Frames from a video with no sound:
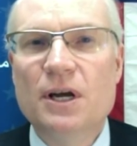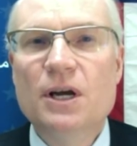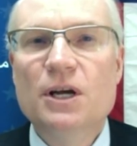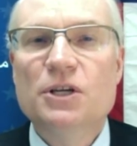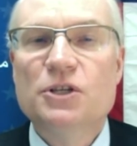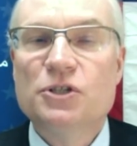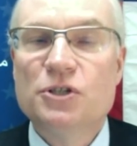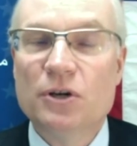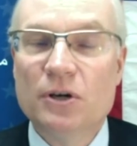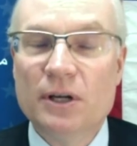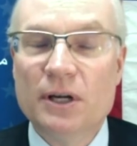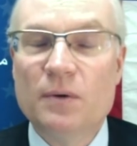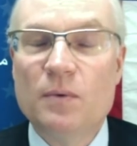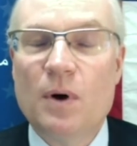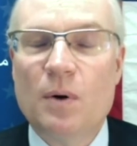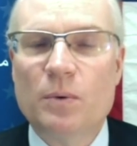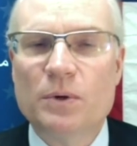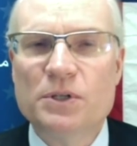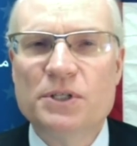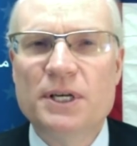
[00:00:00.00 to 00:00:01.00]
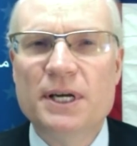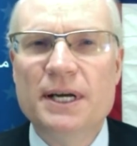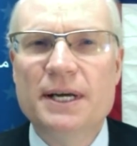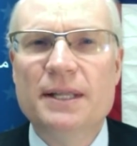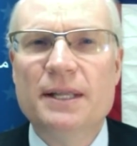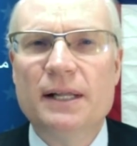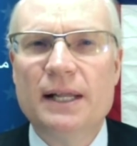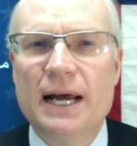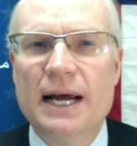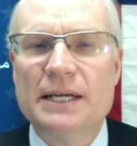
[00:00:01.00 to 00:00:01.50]
Certainly, what we're seeing in
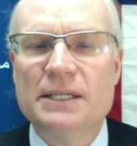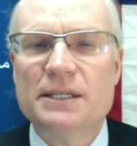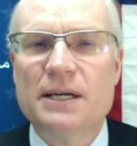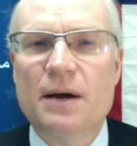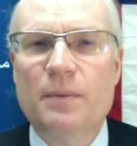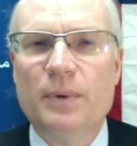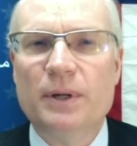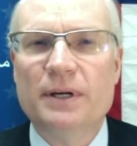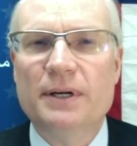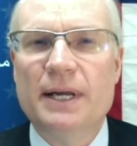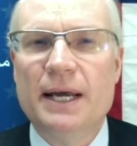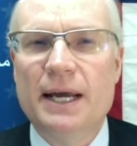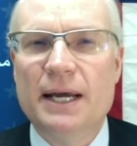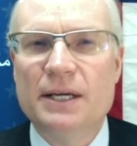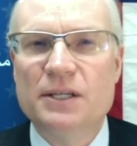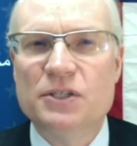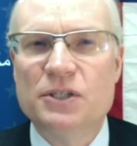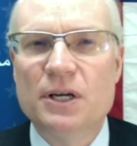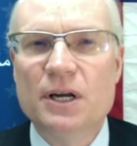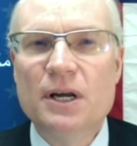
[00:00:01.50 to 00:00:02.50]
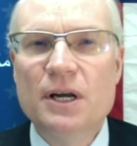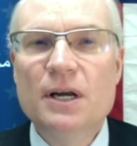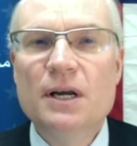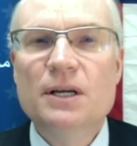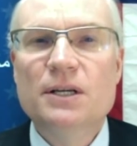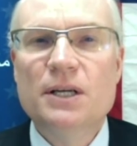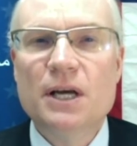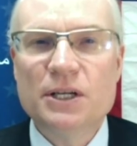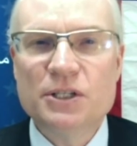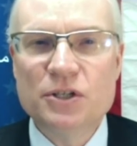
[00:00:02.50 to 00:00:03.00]
the last couple of days
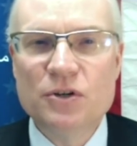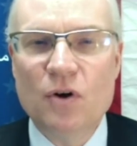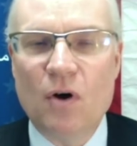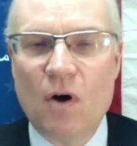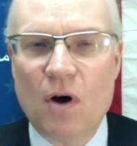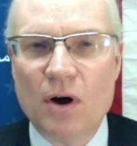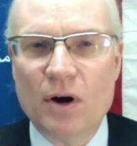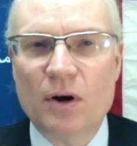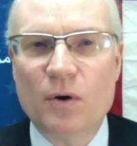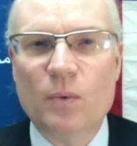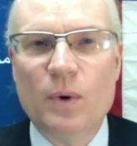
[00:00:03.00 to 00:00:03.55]
doesn't augur